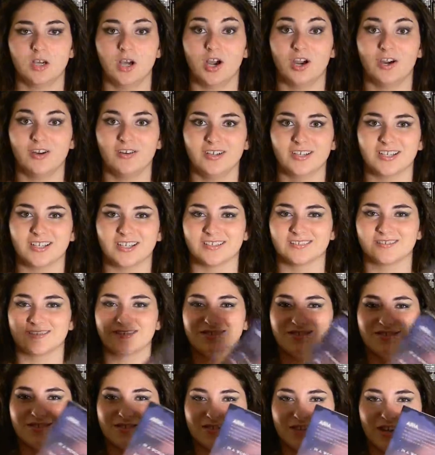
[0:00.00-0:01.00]
Ara,
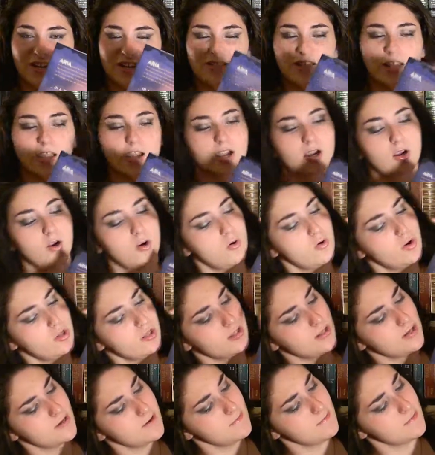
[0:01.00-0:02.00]
it's right there. I
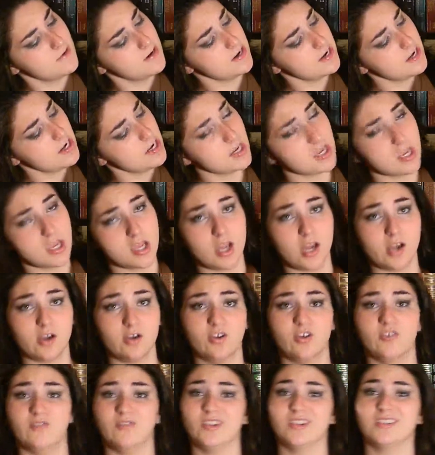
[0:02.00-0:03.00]
don't
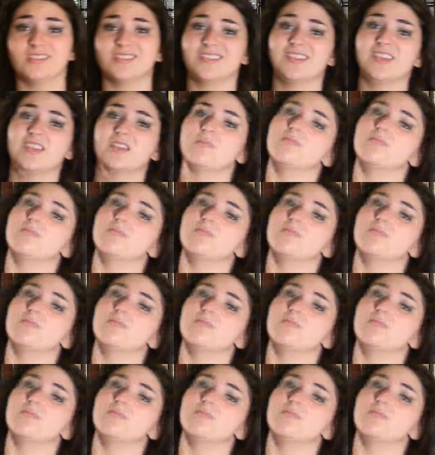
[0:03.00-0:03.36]
know if you can see